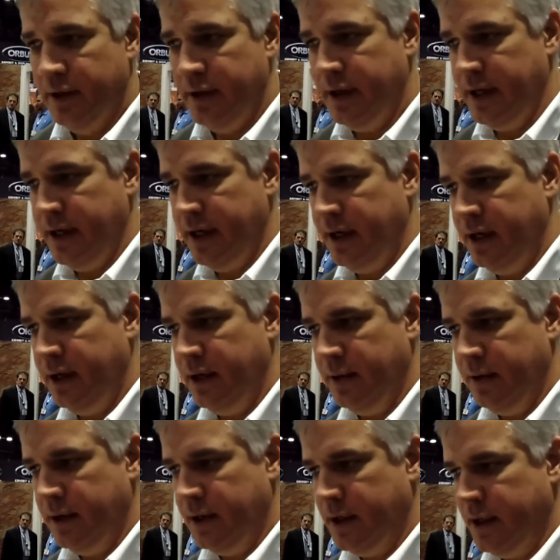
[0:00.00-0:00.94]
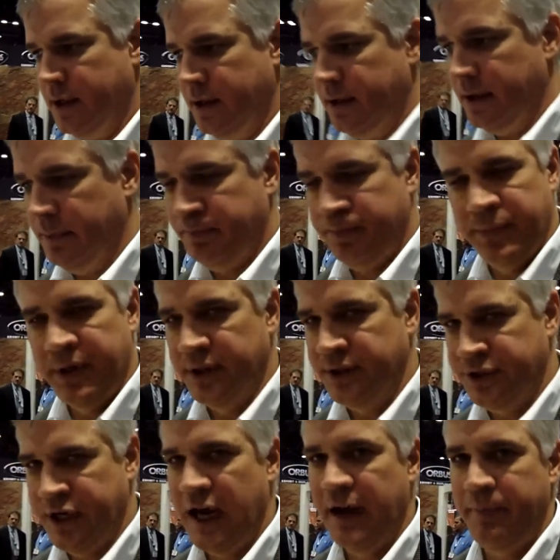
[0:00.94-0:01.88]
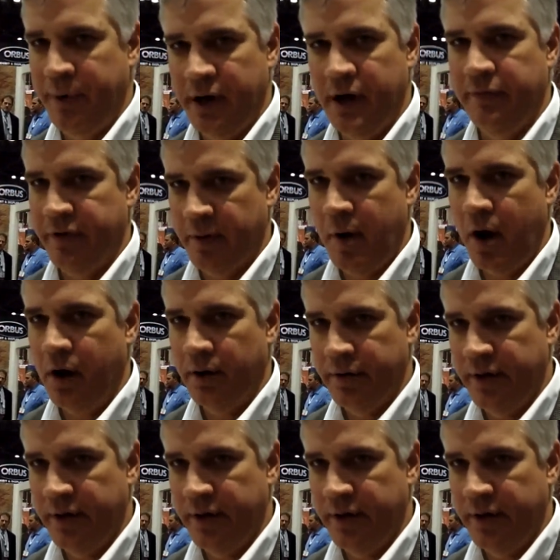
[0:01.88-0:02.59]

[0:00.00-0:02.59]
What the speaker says: the champion of them all.